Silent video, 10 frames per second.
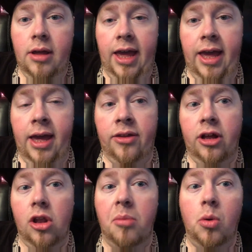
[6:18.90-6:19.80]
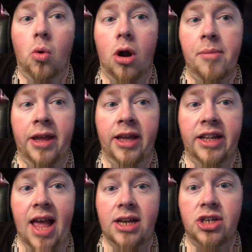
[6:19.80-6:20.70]
And the global warming is
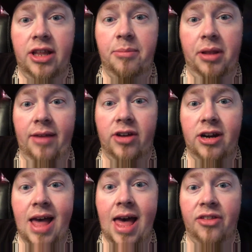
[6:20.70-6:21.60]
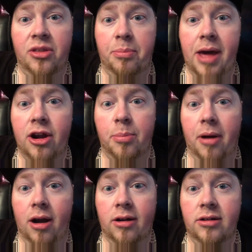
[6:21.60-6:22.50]
actually, believe it or not, the better
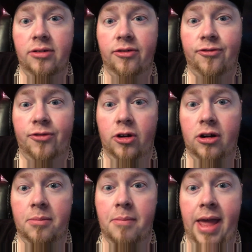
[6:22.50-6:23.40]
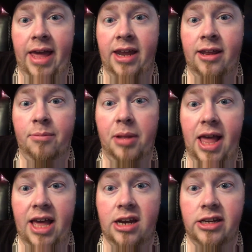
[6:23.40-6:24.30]
part for man and
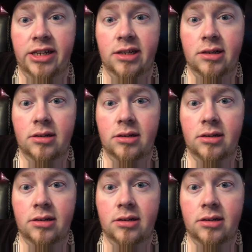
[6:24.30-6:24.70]
plants.